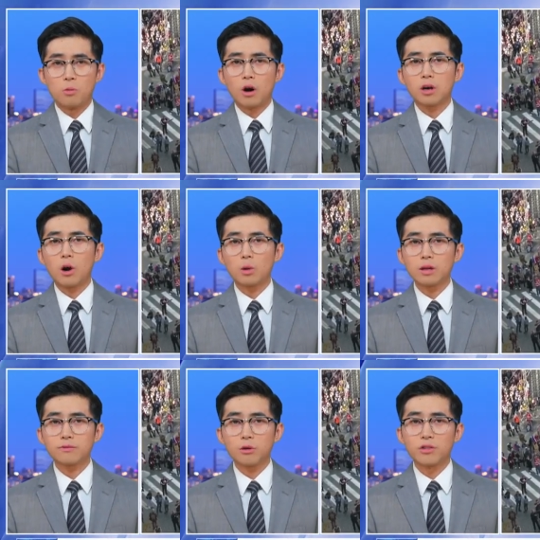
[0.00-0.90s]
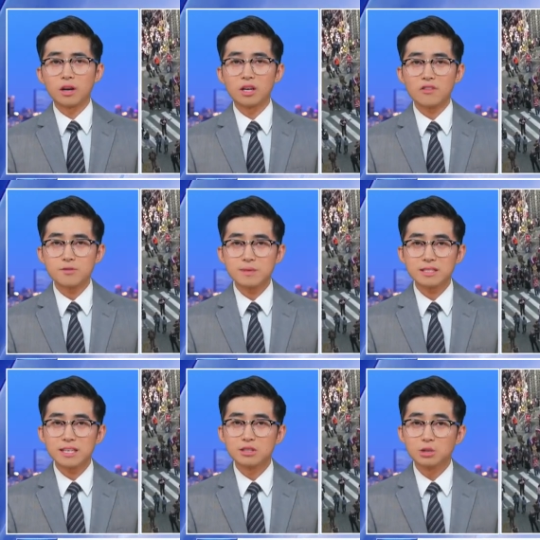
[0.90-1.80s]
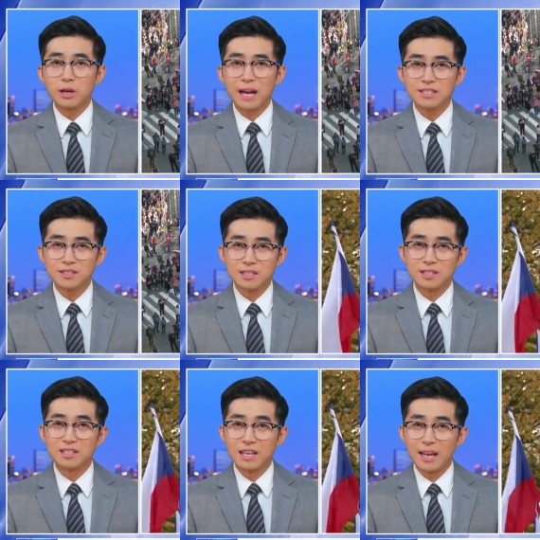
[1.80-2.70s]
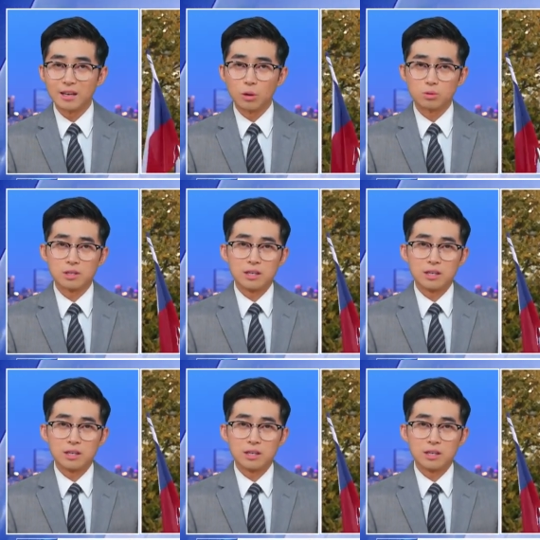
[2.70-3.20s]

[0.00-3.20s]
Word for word: while calling for the government to exit NATO.